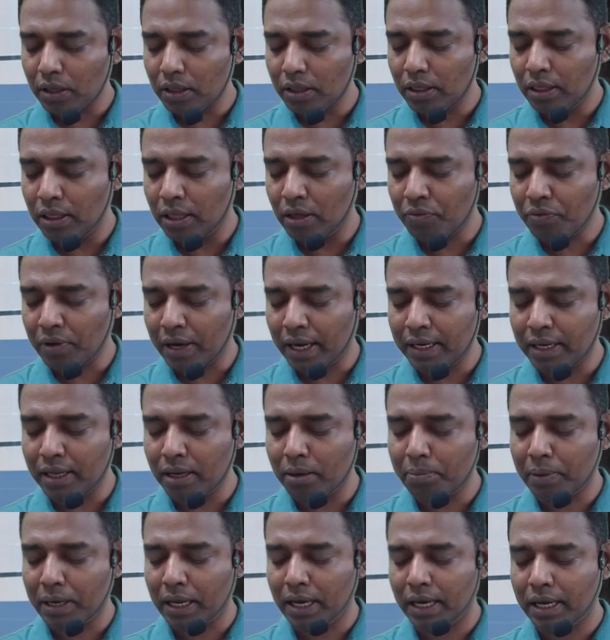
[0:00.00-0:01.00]
the final
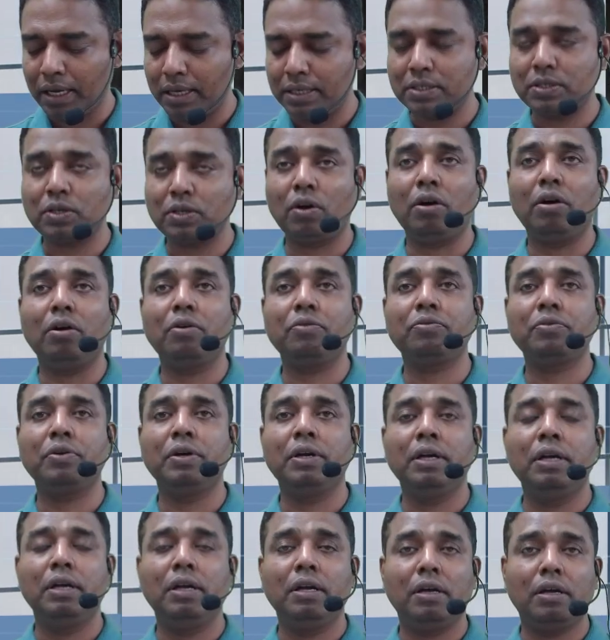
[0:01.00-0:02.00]
price of
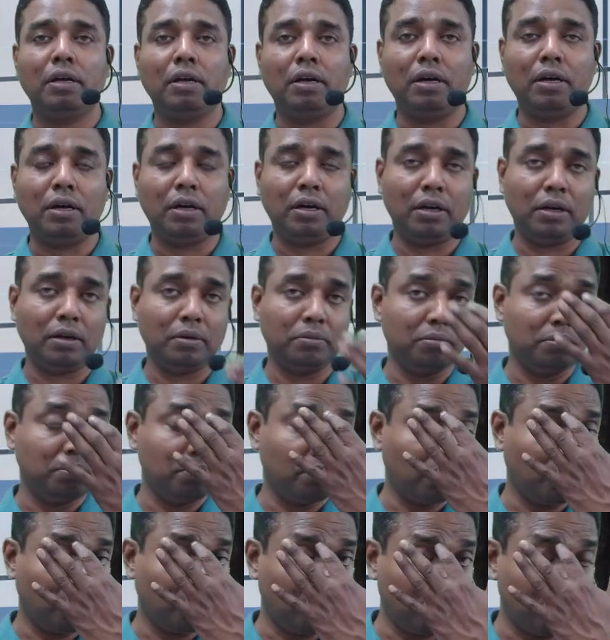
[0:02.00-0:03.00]

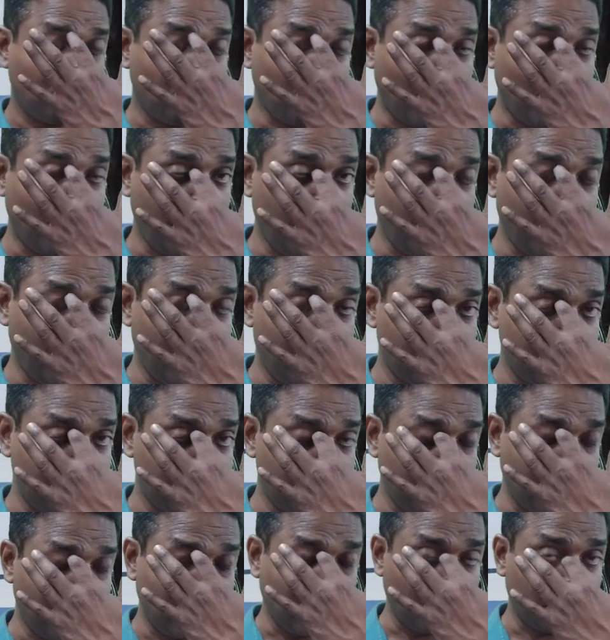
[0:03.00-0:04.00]
Y and Z
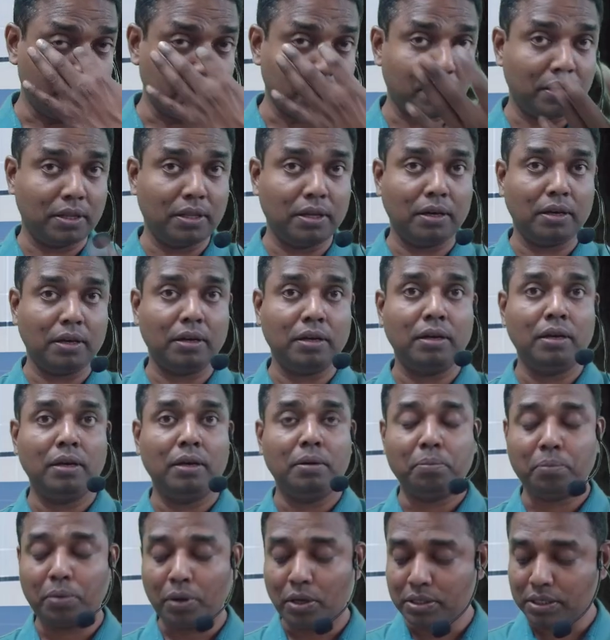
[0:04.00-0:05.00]
after the
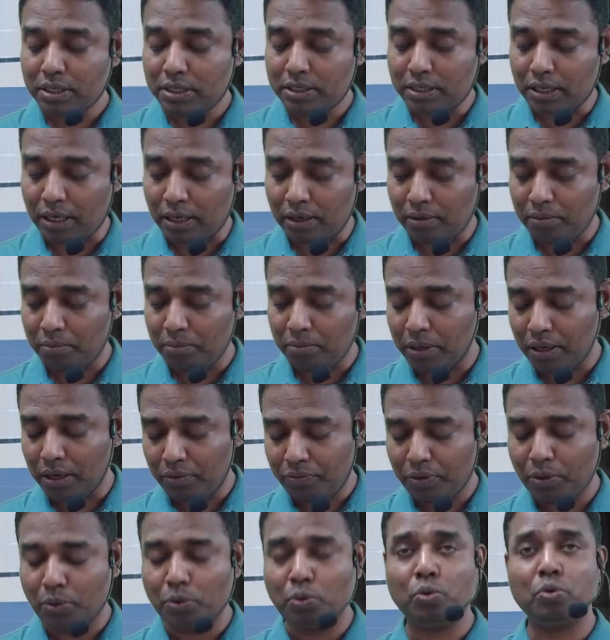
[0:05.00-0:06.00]
processing. But if
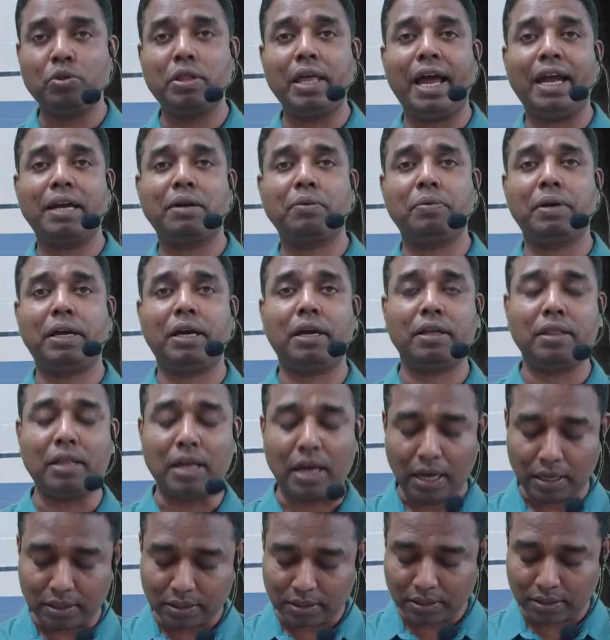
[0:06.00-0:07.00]
you do that way, the
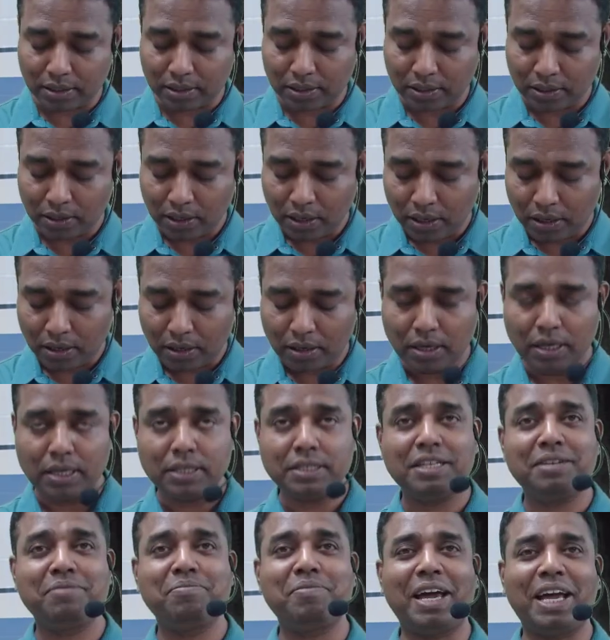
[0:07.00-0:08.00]
answer
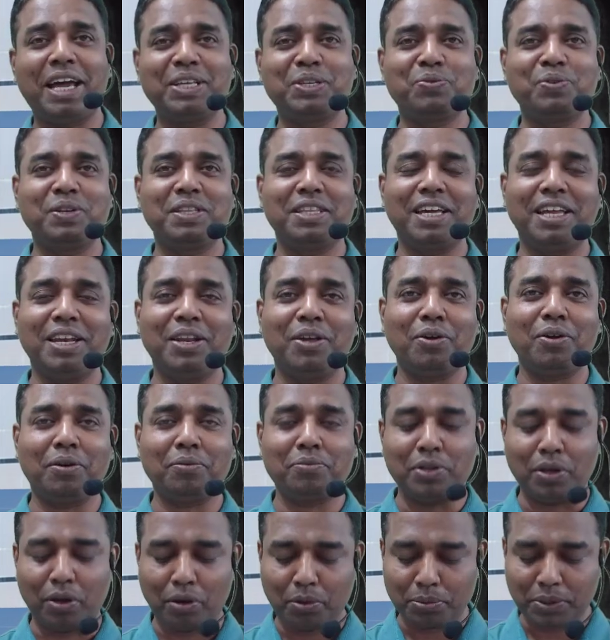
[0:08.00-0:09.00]
doesn't match with any of
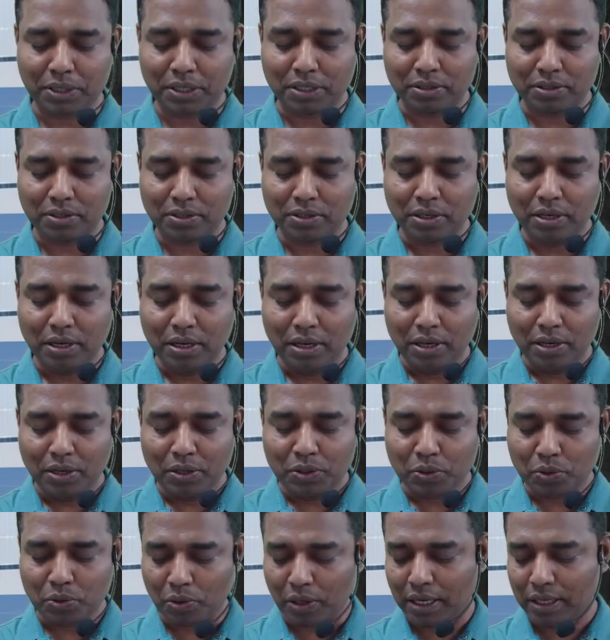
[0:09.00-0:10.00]
the options.
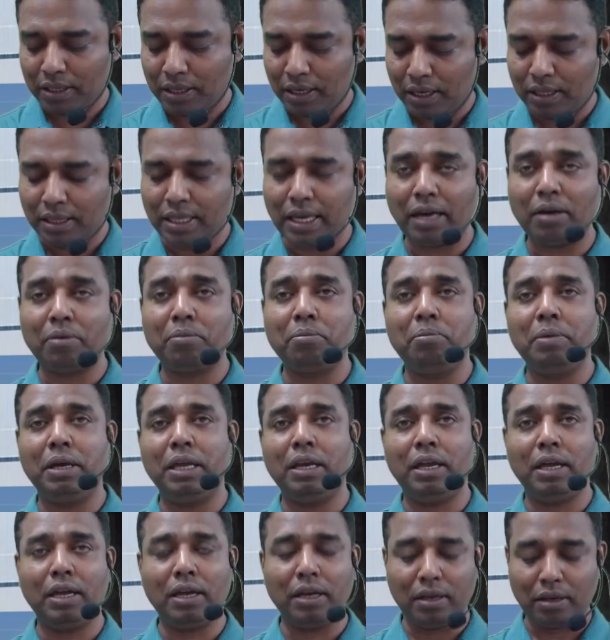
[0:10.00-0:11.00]
So I think they are
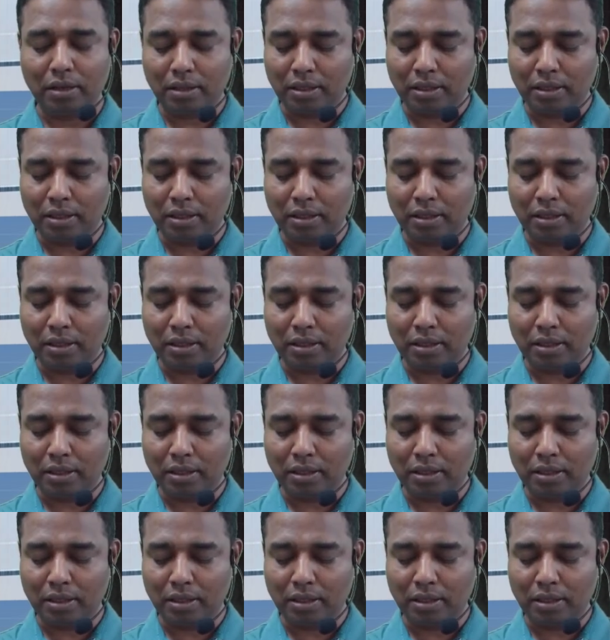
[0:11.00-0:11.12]
meaning